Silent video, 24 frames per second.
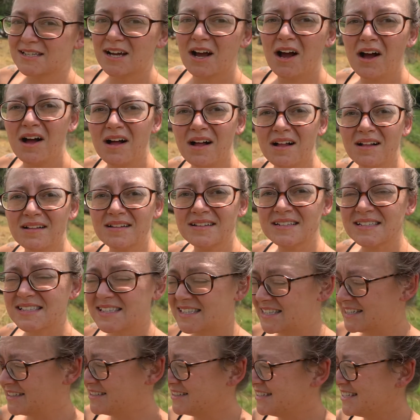tall,
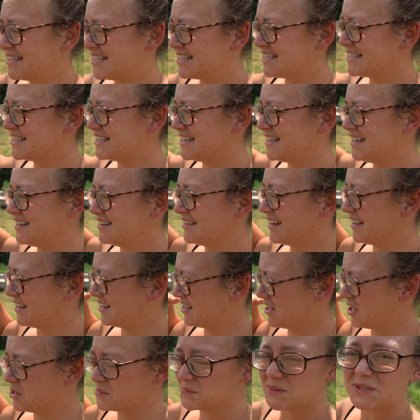seriously,
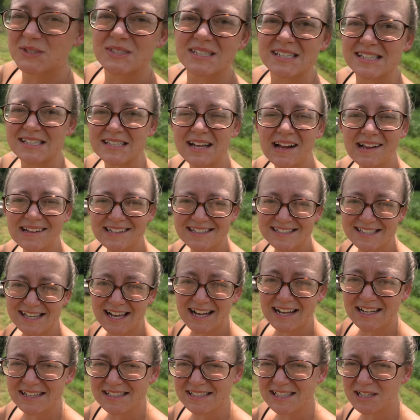like almost as tall as
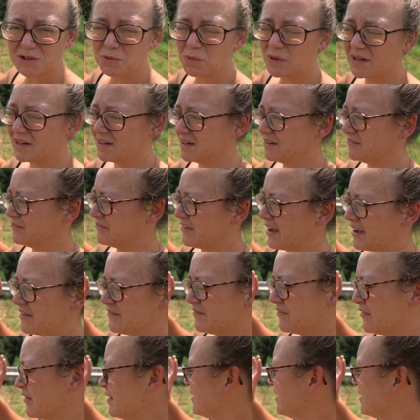us, and we are 5'6"